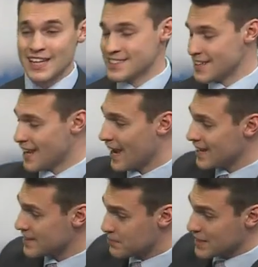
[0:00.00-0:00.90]
that's the
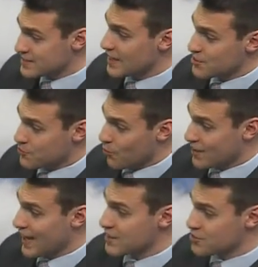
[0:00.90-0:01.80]
day, the best day of the
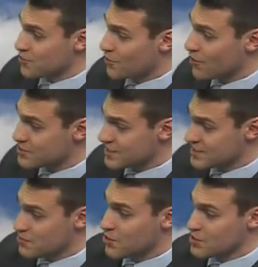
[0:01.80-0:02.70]
forecast so far,
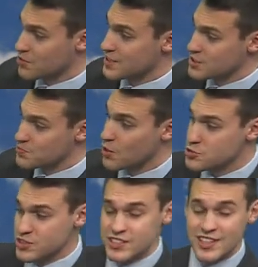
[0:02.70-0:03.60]
61 degrees,
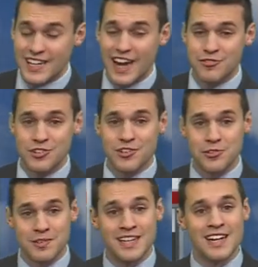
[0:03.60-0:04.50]
mostly sunny
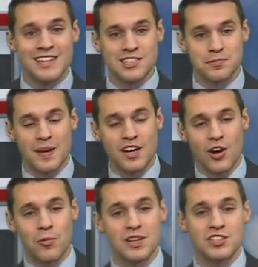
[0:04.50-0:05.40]
afternoon, despite
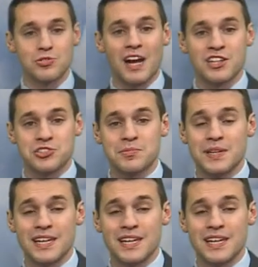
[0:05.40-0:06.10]
our wind direction